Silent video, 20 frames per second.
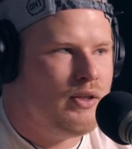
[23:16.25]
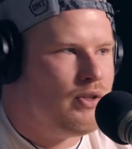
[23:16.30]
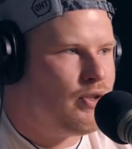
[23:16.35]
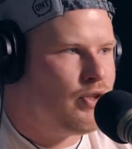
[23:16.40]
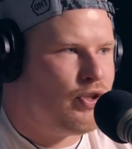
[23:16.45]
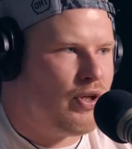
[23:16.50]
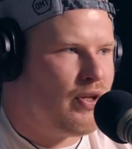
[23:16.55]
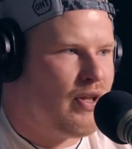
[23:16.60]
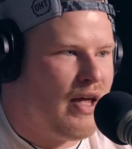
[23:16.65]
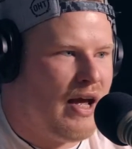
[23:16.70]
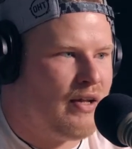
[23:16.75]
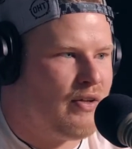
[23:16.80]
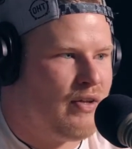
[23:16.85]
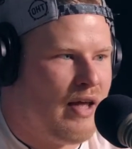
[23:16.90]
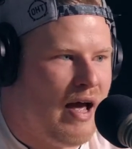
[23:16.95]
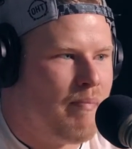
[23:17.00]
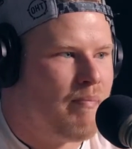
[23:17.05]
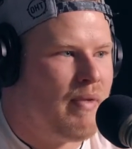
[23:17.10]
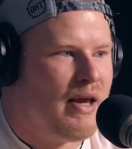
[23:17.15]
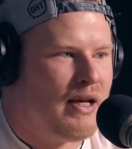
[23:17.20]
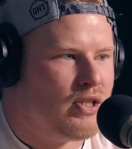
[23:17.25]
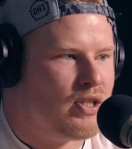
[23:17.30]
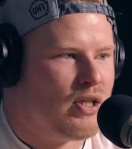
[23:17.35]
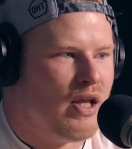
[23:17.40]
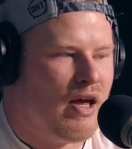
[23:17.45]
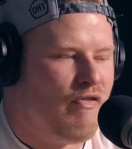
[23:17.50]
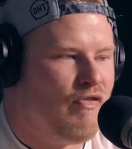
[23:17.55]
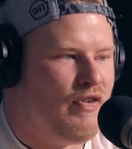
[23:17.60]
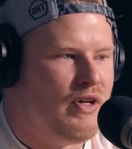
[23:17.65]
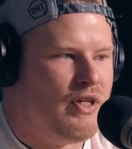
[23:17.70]
So that makes
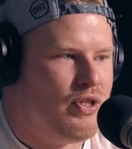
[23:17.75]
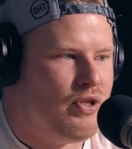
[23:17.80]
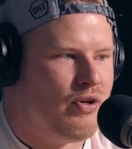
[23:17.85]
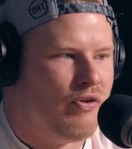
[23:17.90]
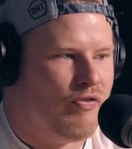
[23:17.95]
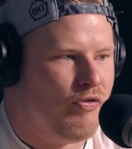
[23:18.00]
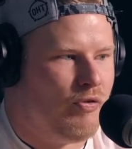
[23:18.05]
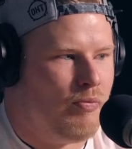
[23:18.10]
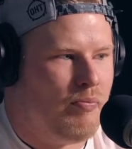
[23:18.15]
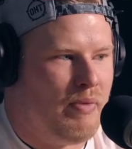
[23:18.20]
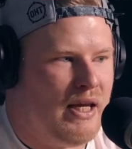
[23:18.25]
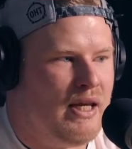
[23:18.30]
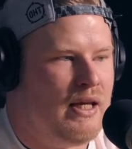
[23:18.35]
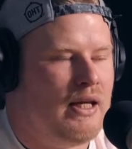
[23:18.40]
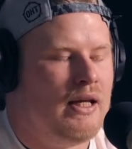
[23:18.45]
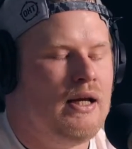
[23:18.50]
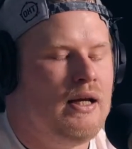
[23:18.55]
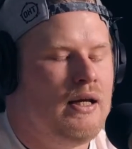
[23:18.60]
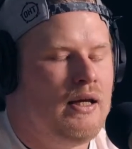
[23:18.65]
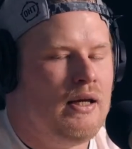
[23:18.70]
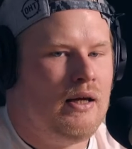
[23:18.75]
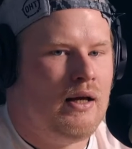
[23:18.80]
life easier for me.